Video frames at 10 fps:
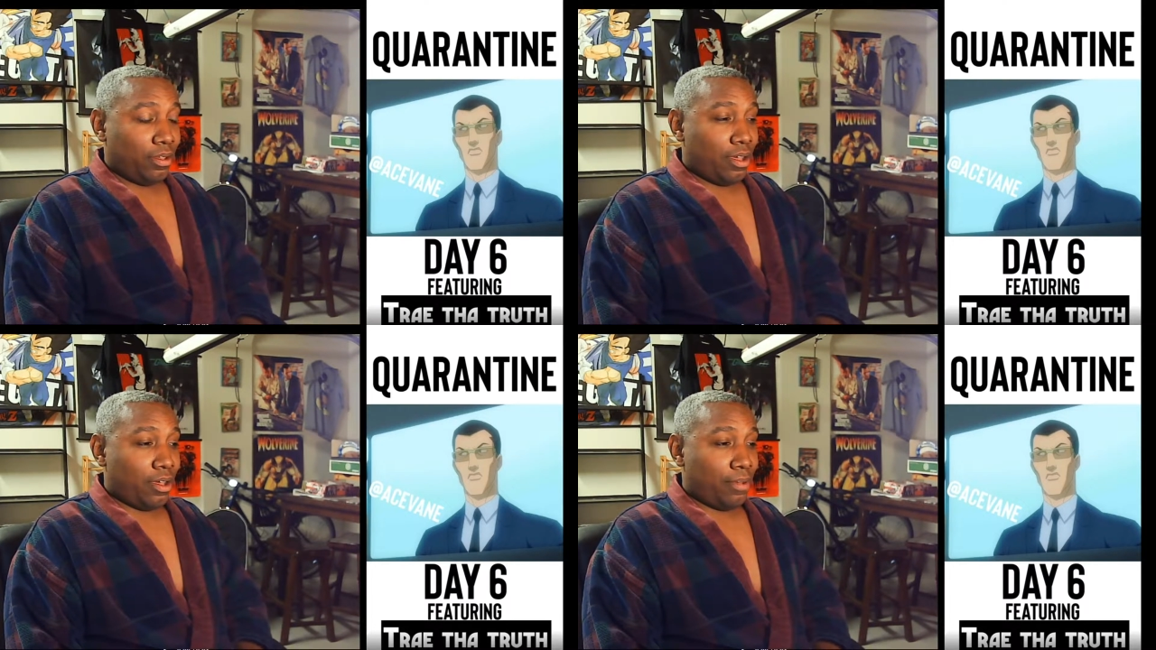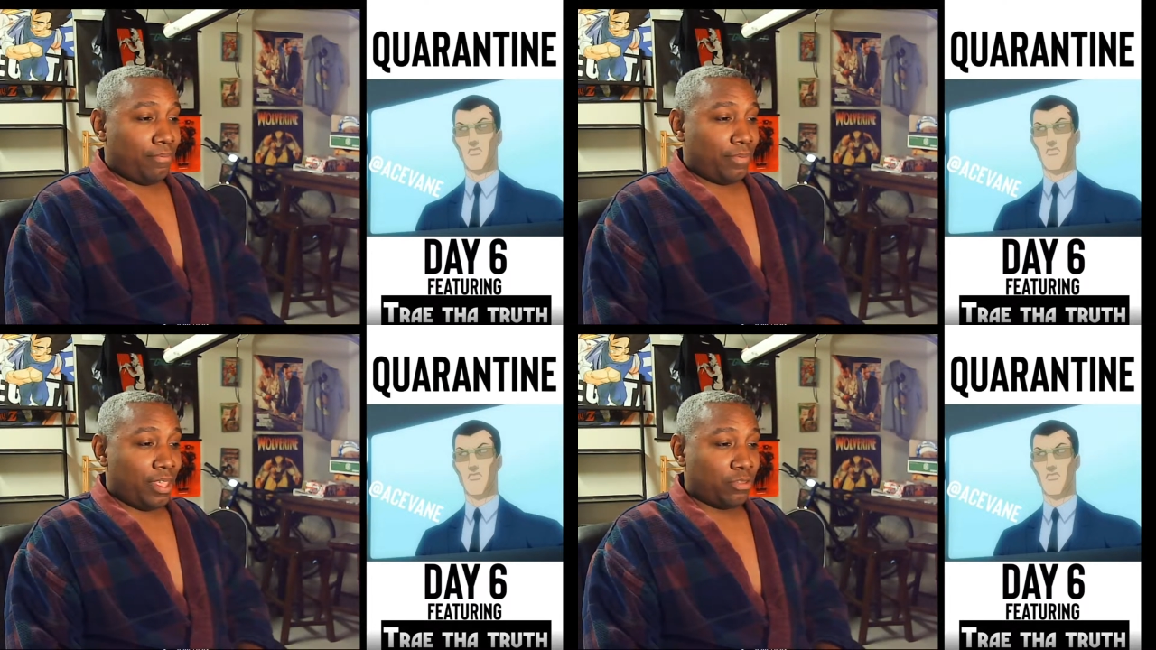
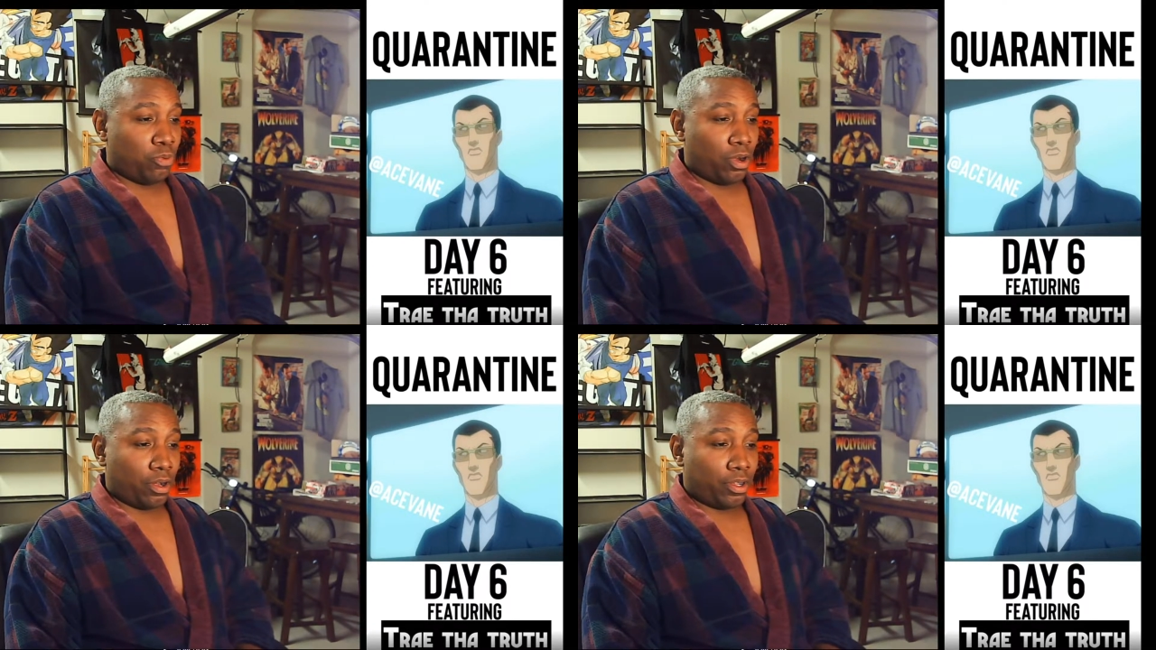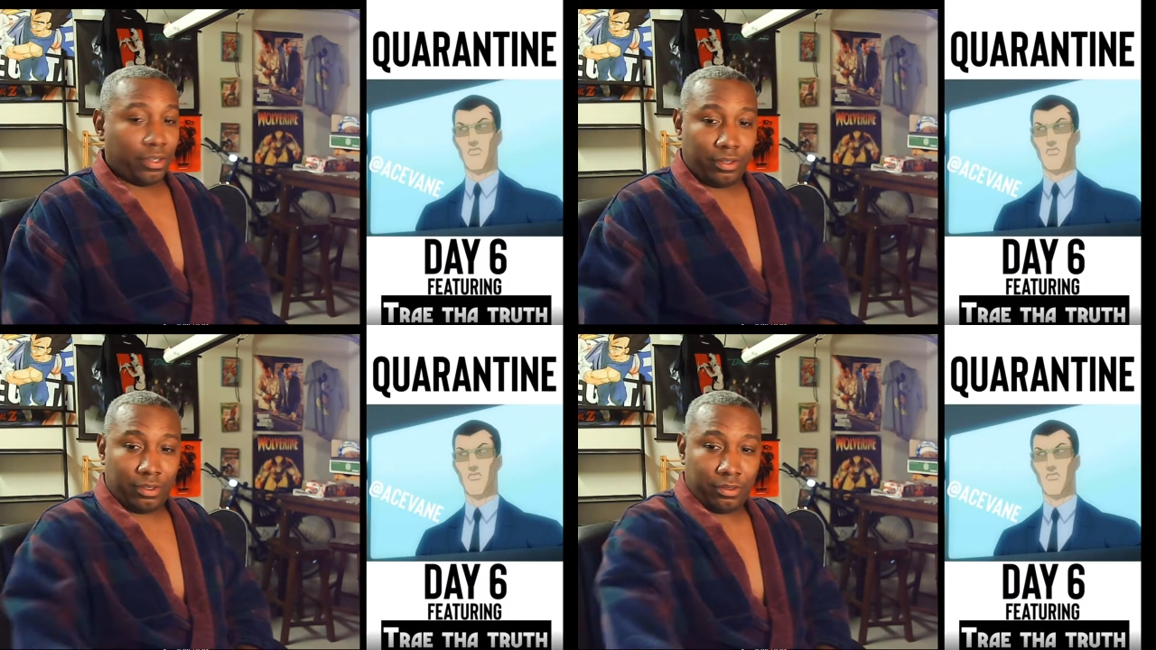Speaker 1: um, his work.
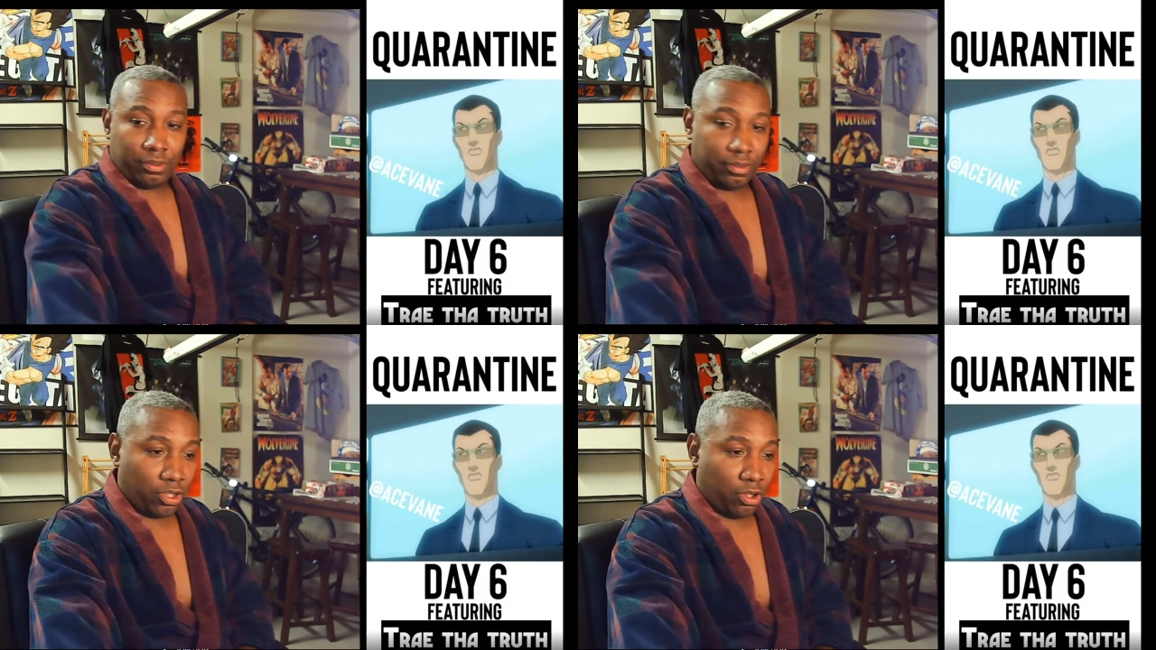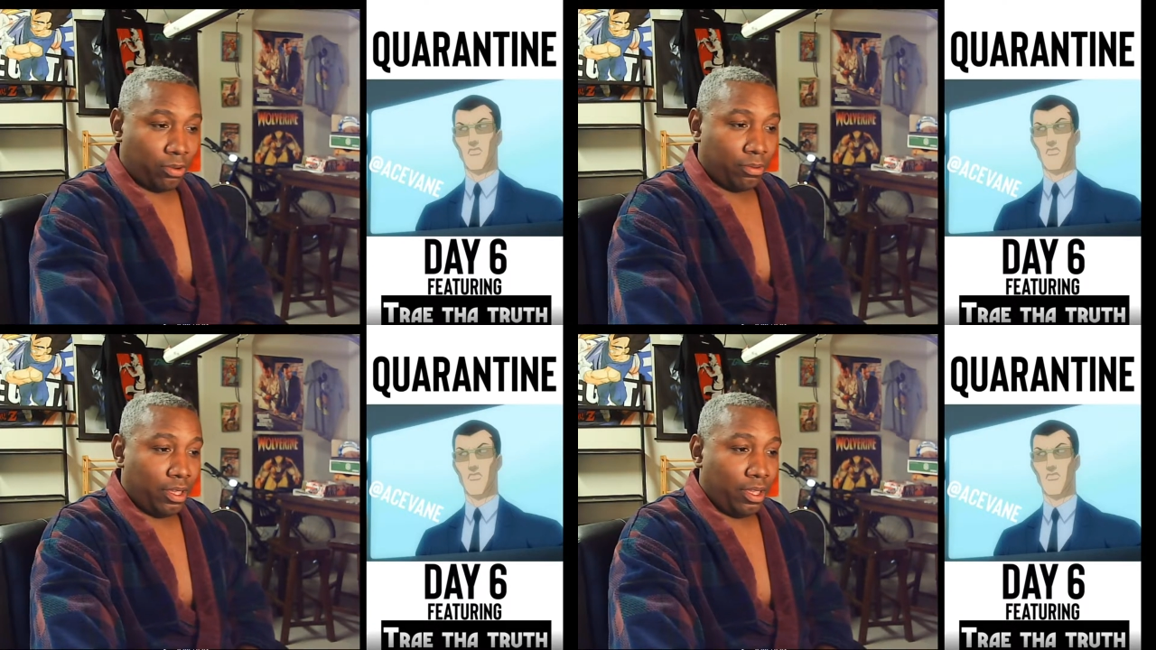
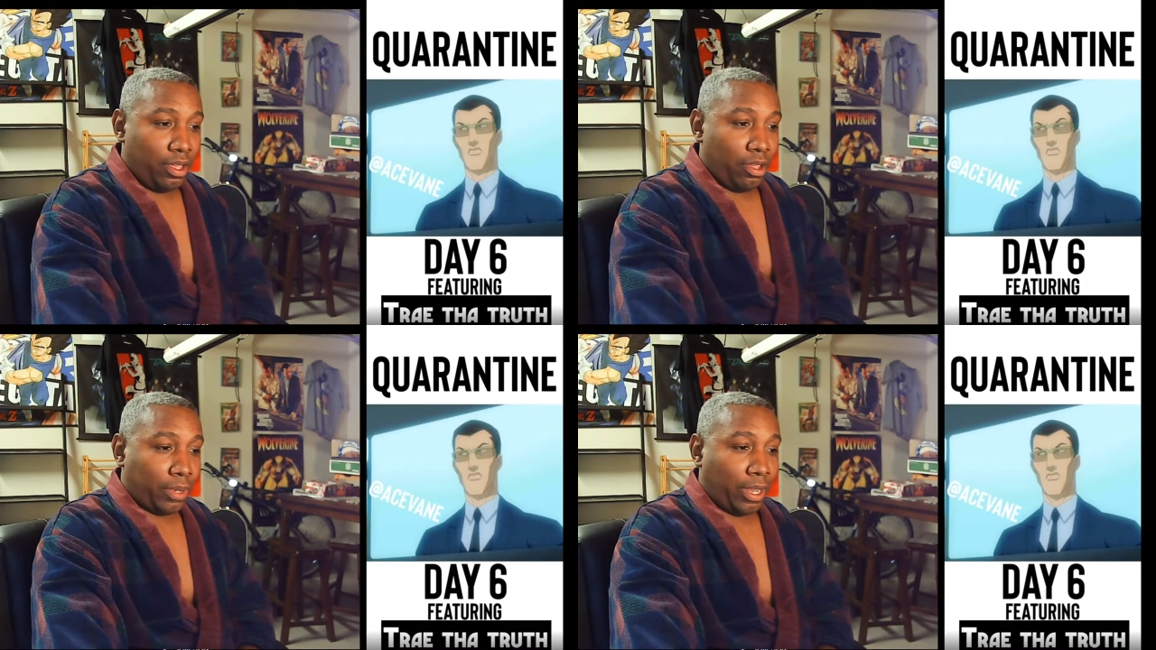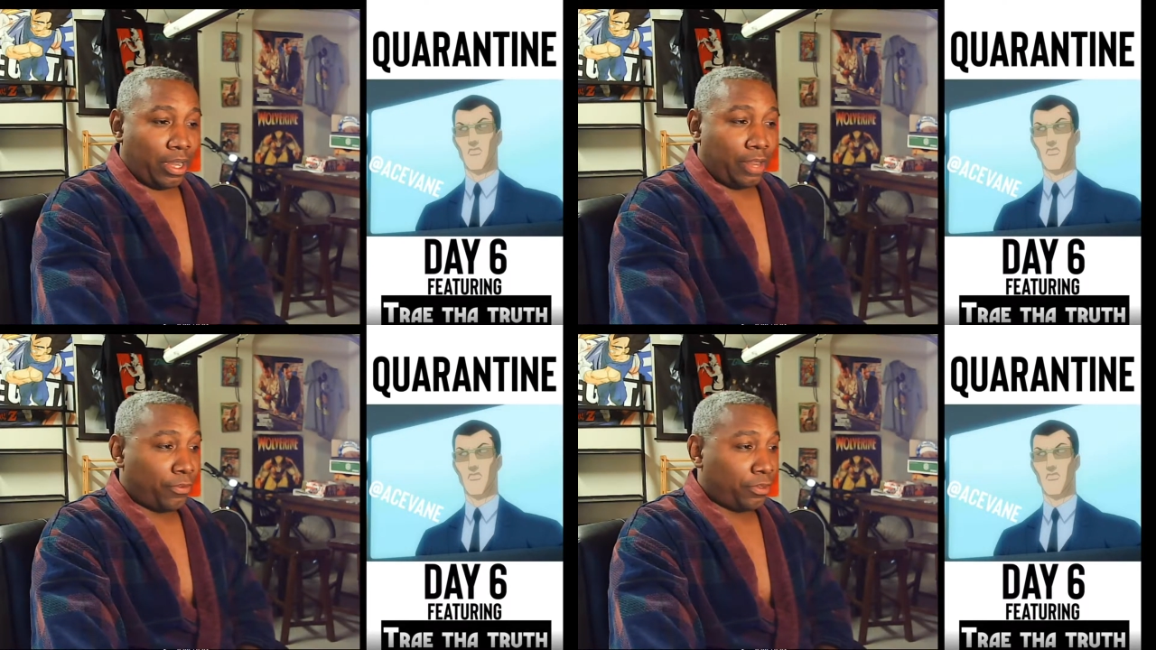So without
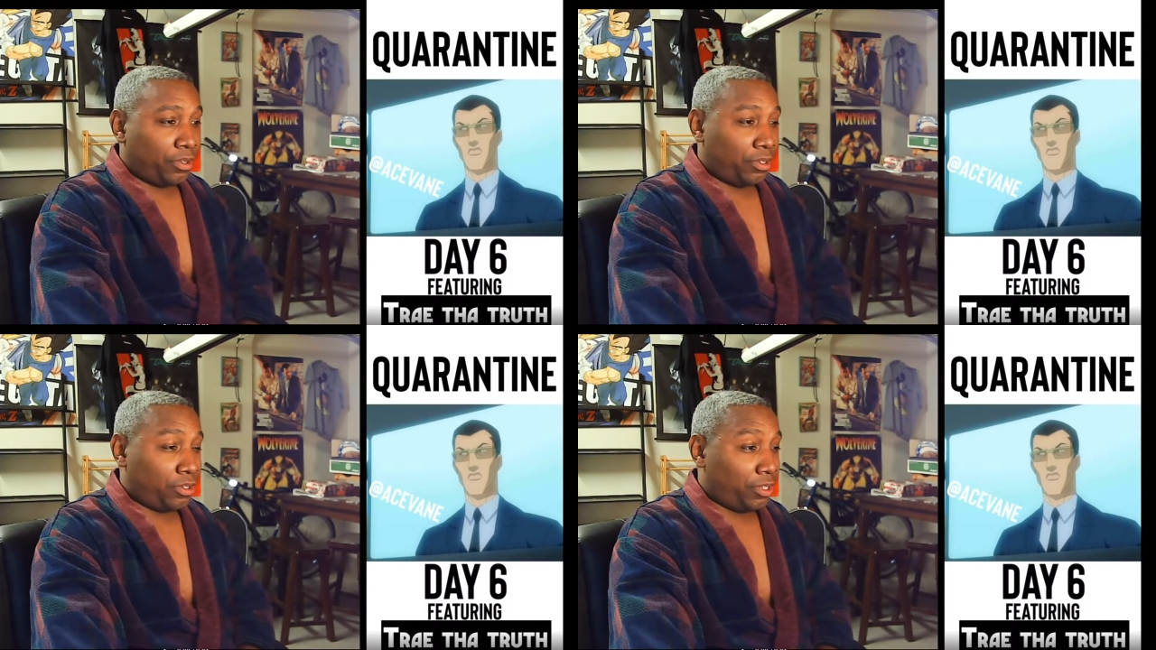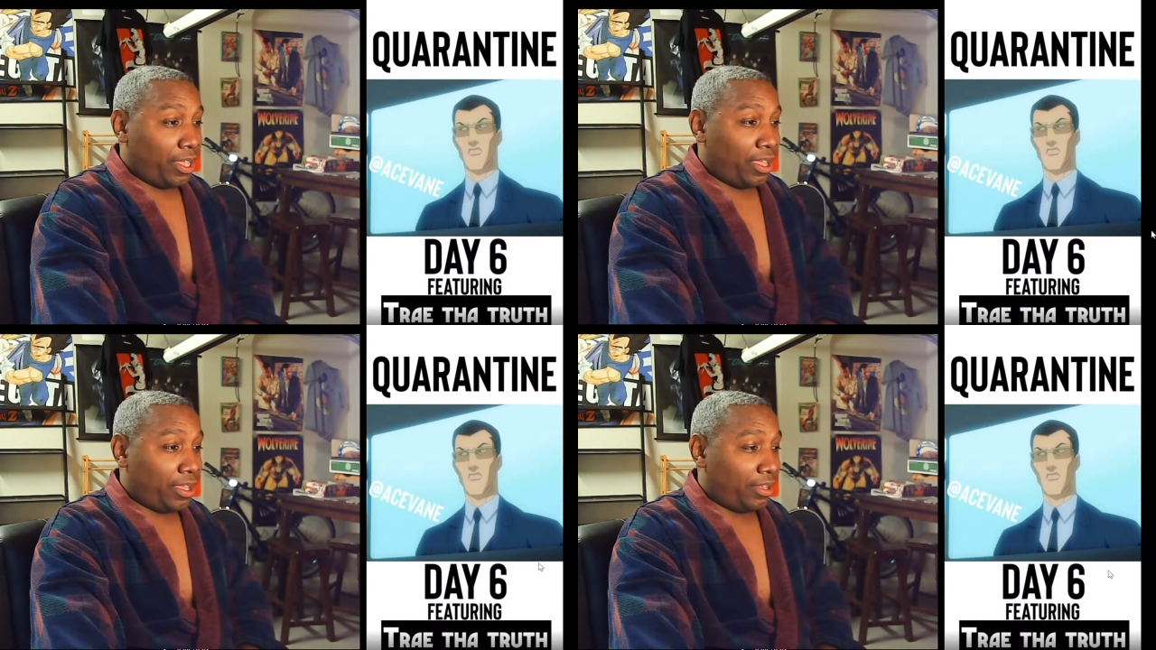any further
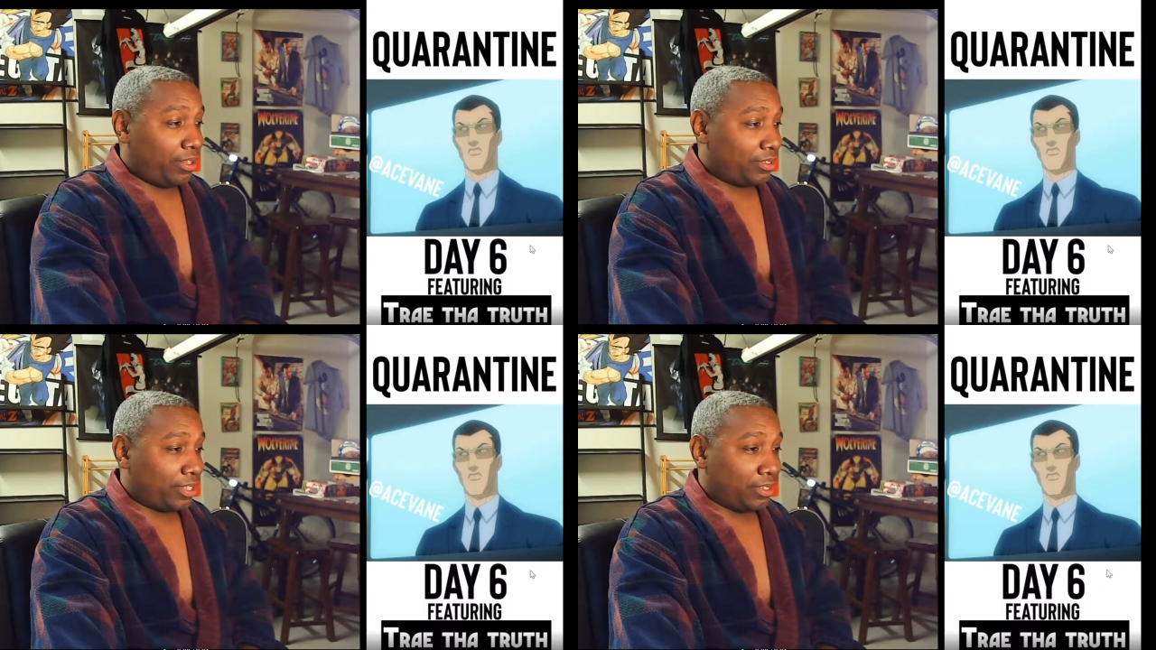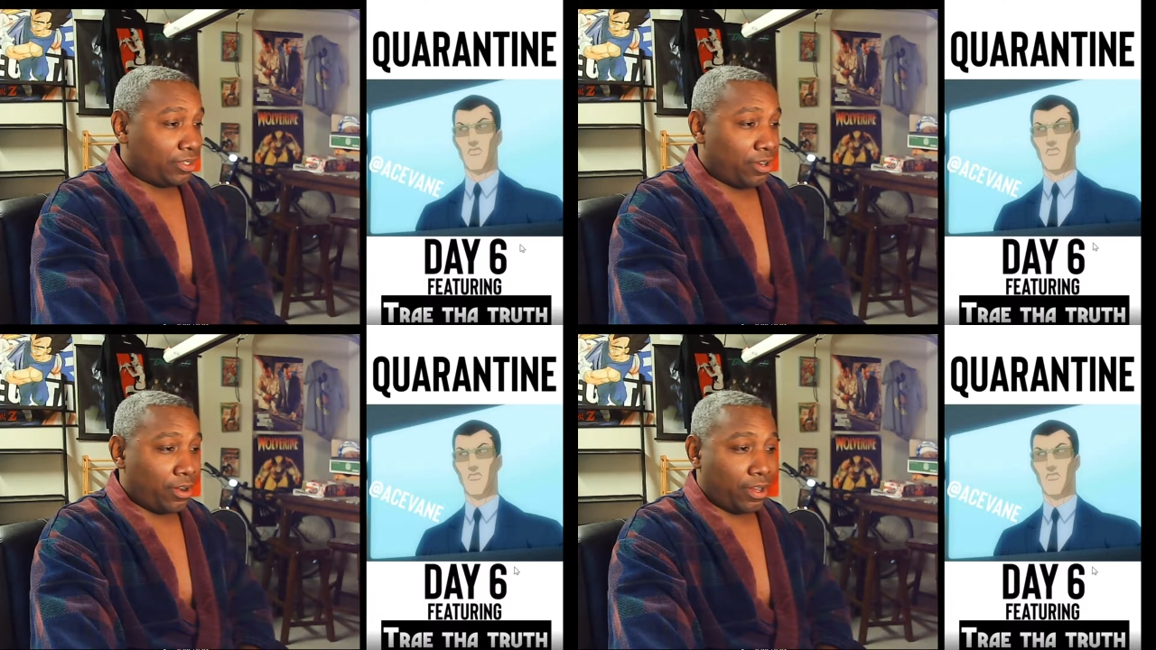delay, let's get
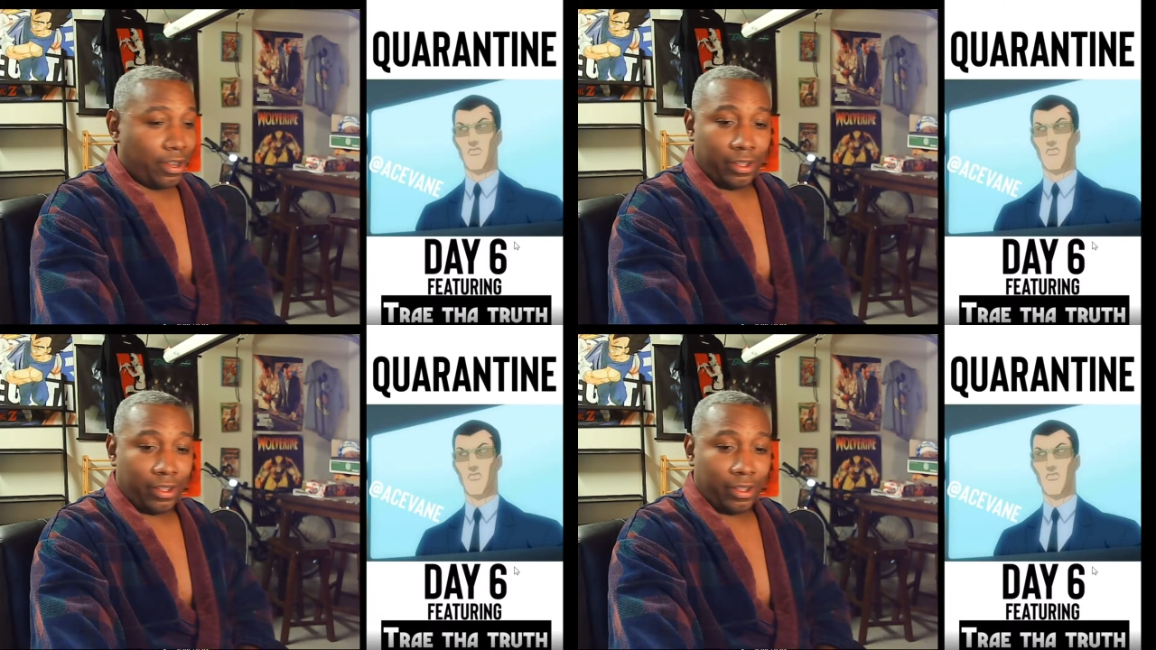started.